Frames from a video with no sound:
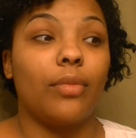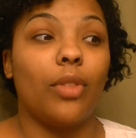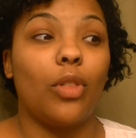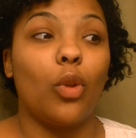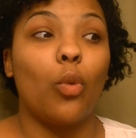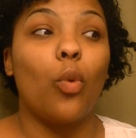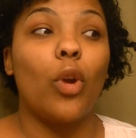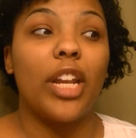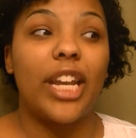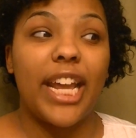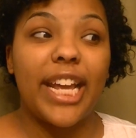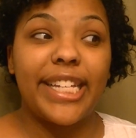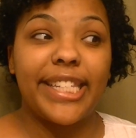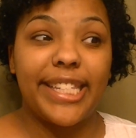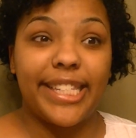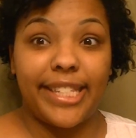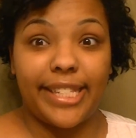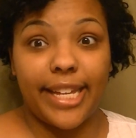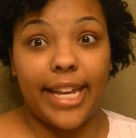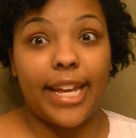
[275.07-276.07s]
the one that
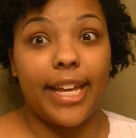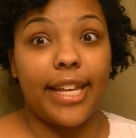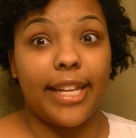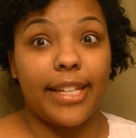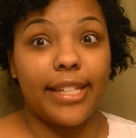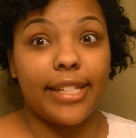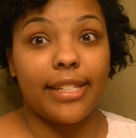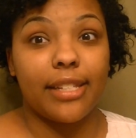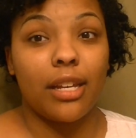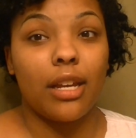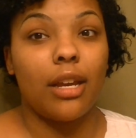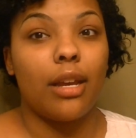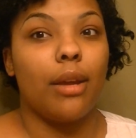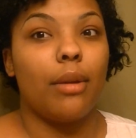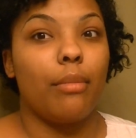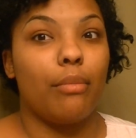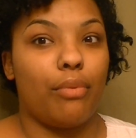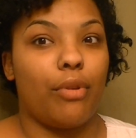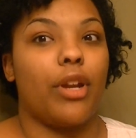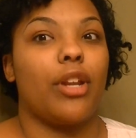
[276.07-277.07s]
says
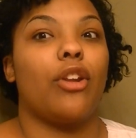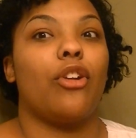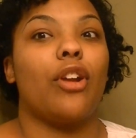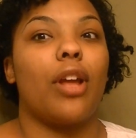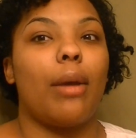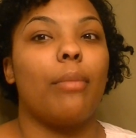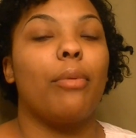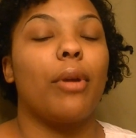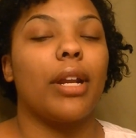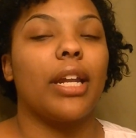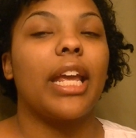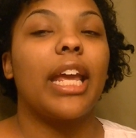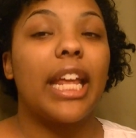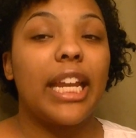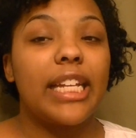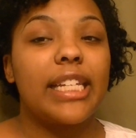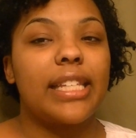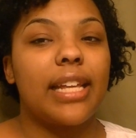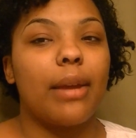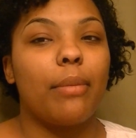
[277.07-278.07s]
pregnant or not pregnant, and
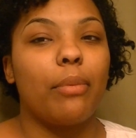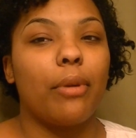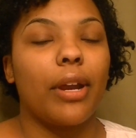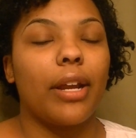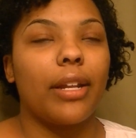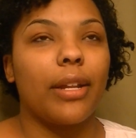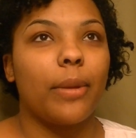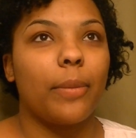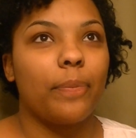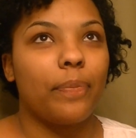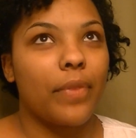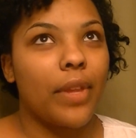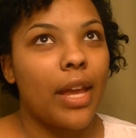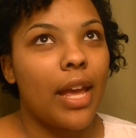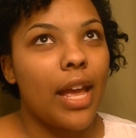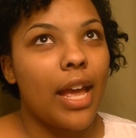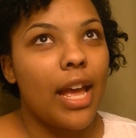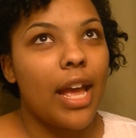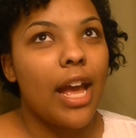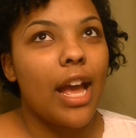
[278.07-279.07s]
it said pregnant.
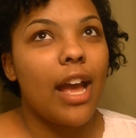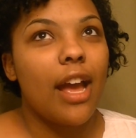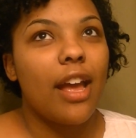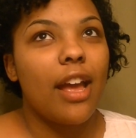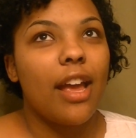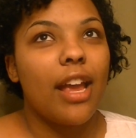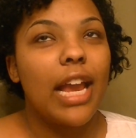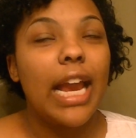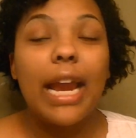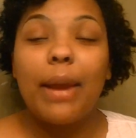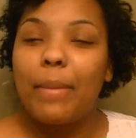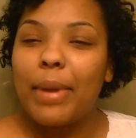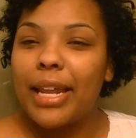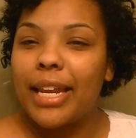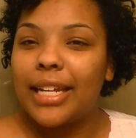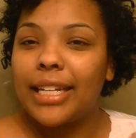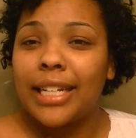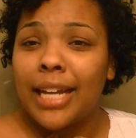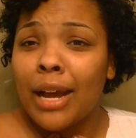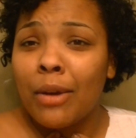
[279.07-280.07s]

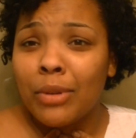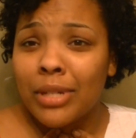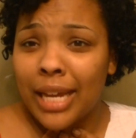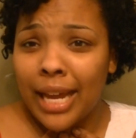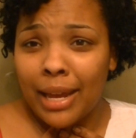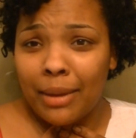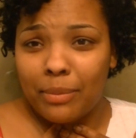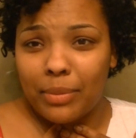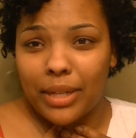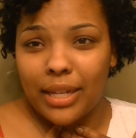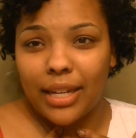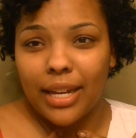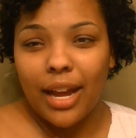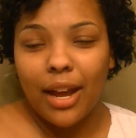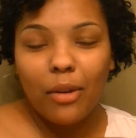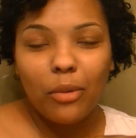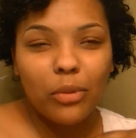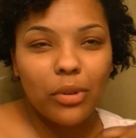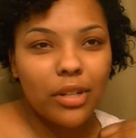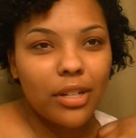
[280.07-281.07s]
Immediately I was happy.
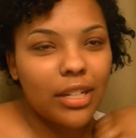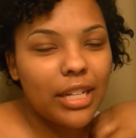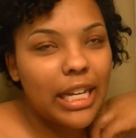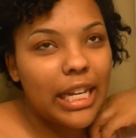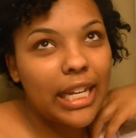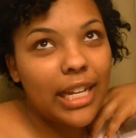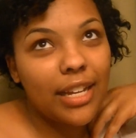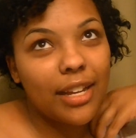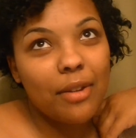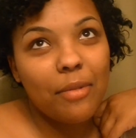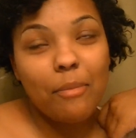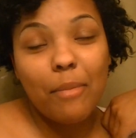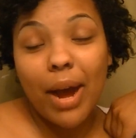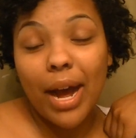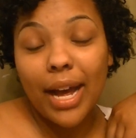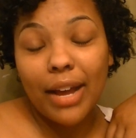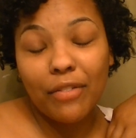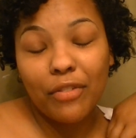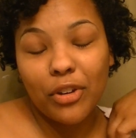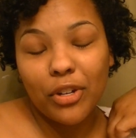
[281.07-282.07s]

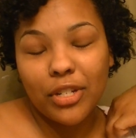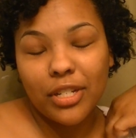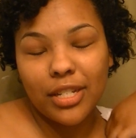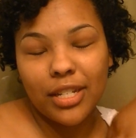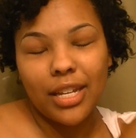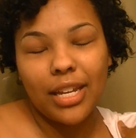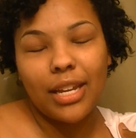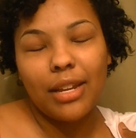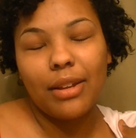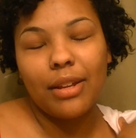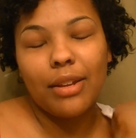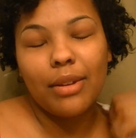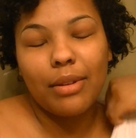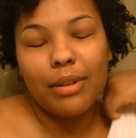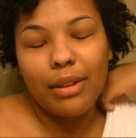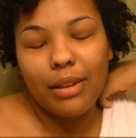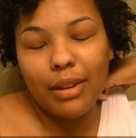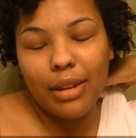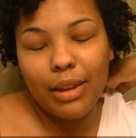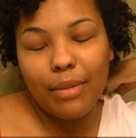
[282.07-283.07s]
My first
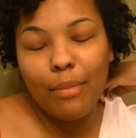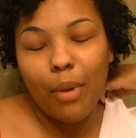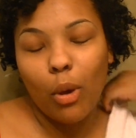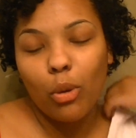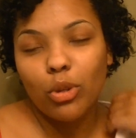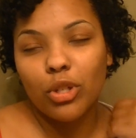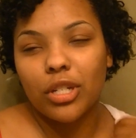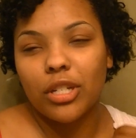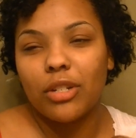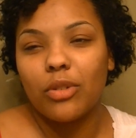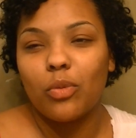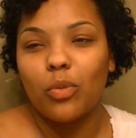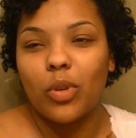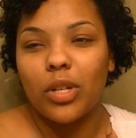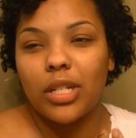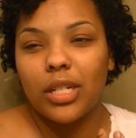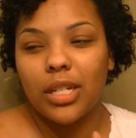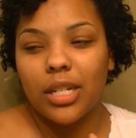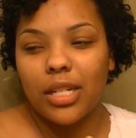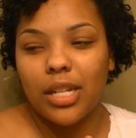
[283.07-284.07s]
emotion
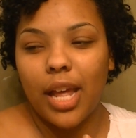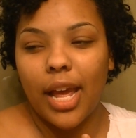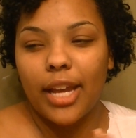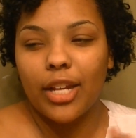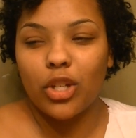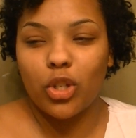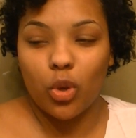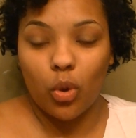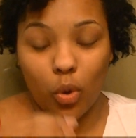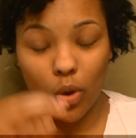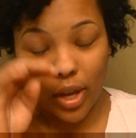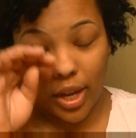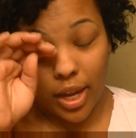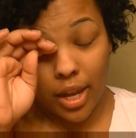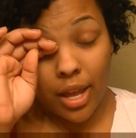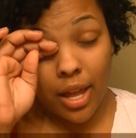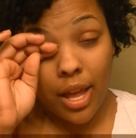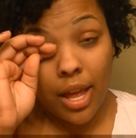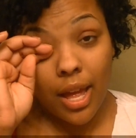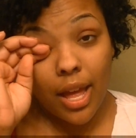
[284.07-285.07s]
was just like joy
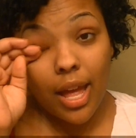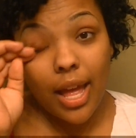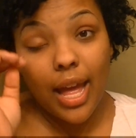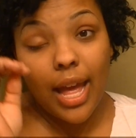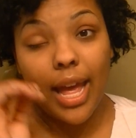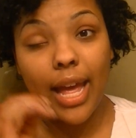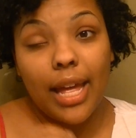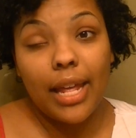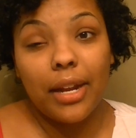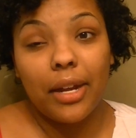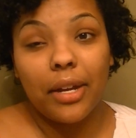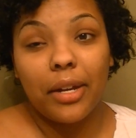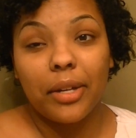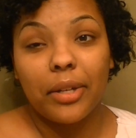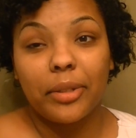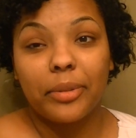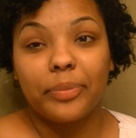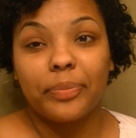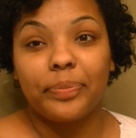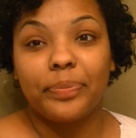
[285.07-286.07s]

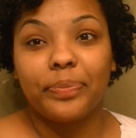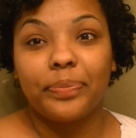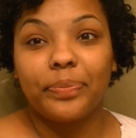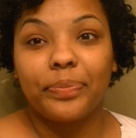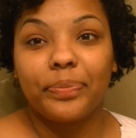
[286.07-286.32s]
and